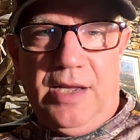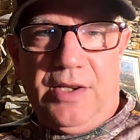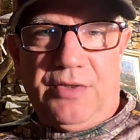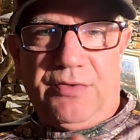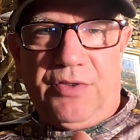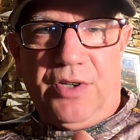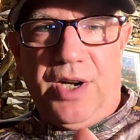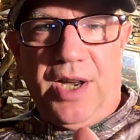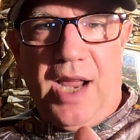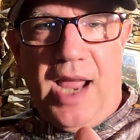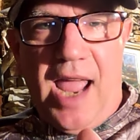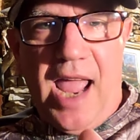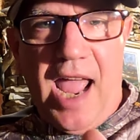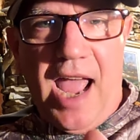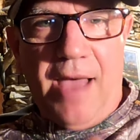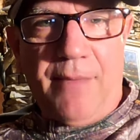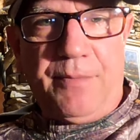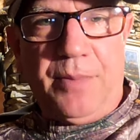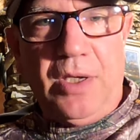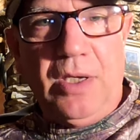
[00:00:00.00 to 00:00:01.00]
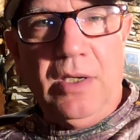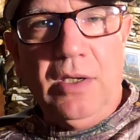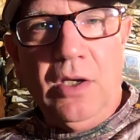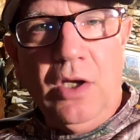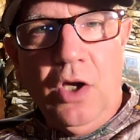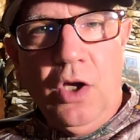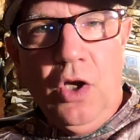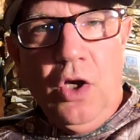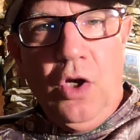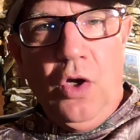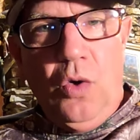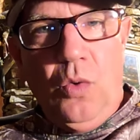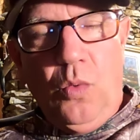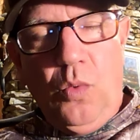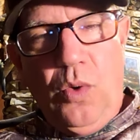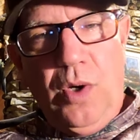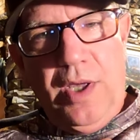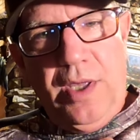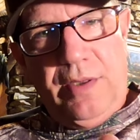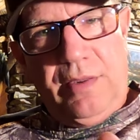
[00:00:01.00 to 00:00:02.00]
I was very happy
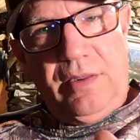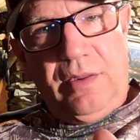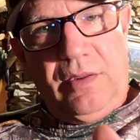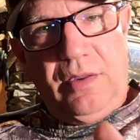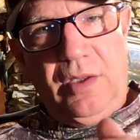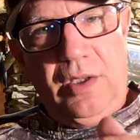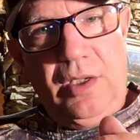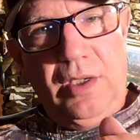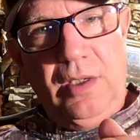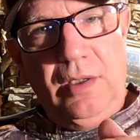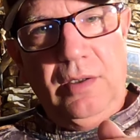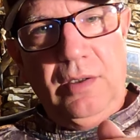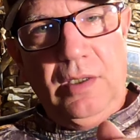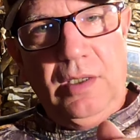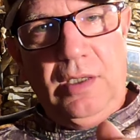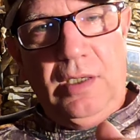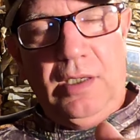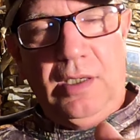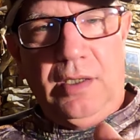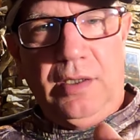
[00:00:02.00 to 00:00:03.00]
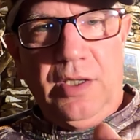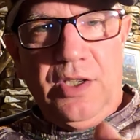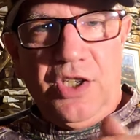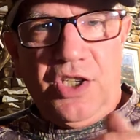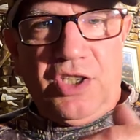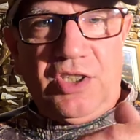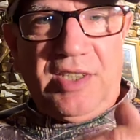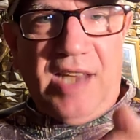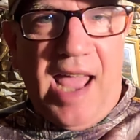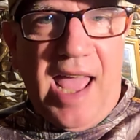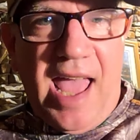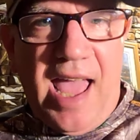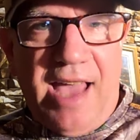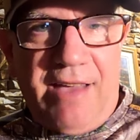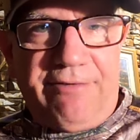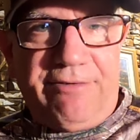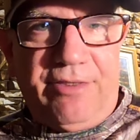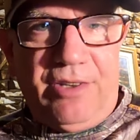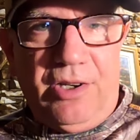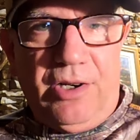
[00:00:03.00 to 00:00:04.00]
with the
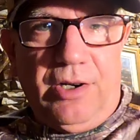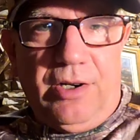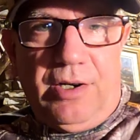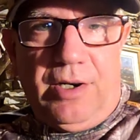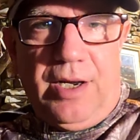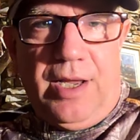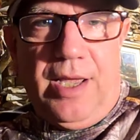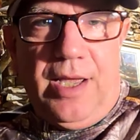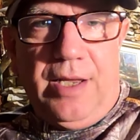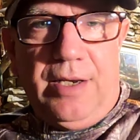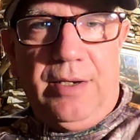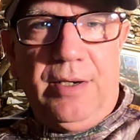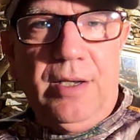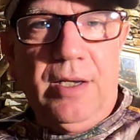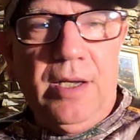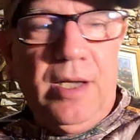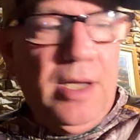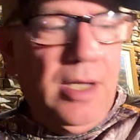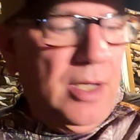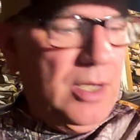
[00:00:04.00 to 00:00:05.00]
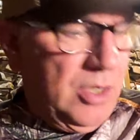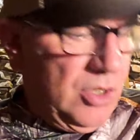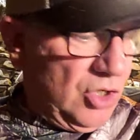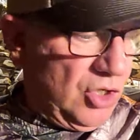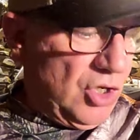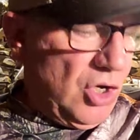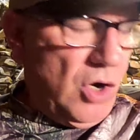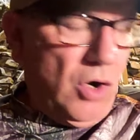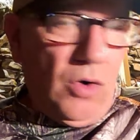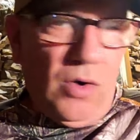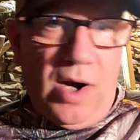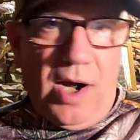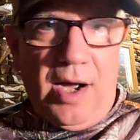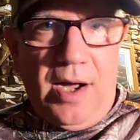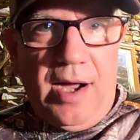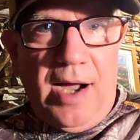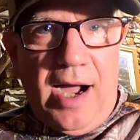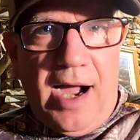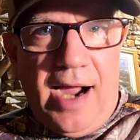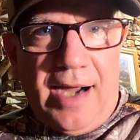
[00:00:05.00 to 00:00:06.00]
staff there. And so
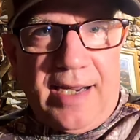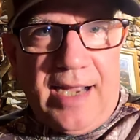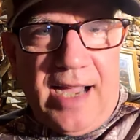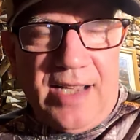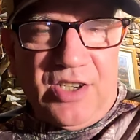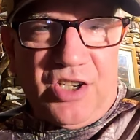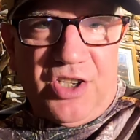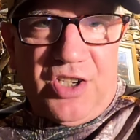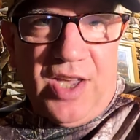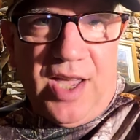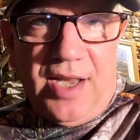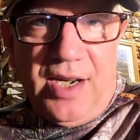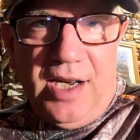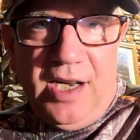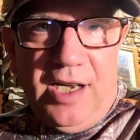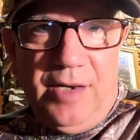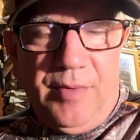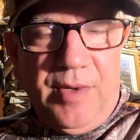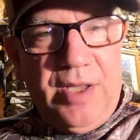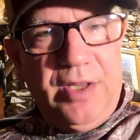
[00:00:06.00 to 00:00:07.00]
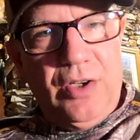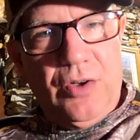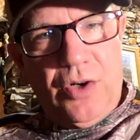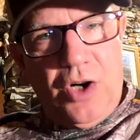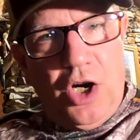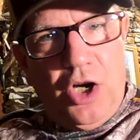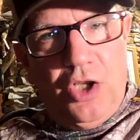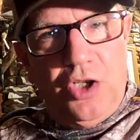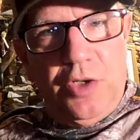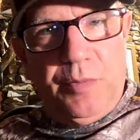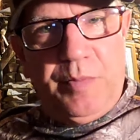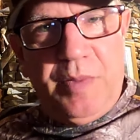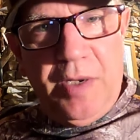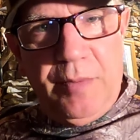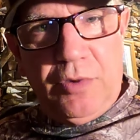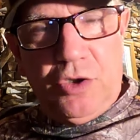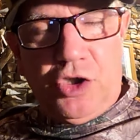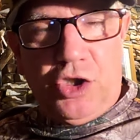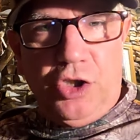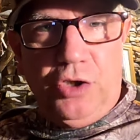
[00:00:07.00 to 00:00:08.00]
I got set up, and there were other
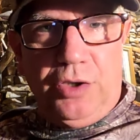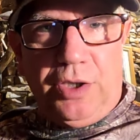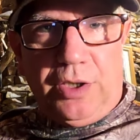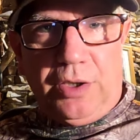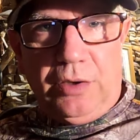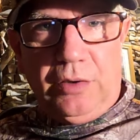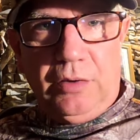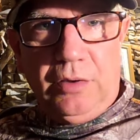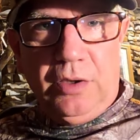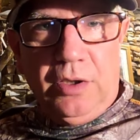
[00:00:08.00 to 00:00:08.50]
people shooting.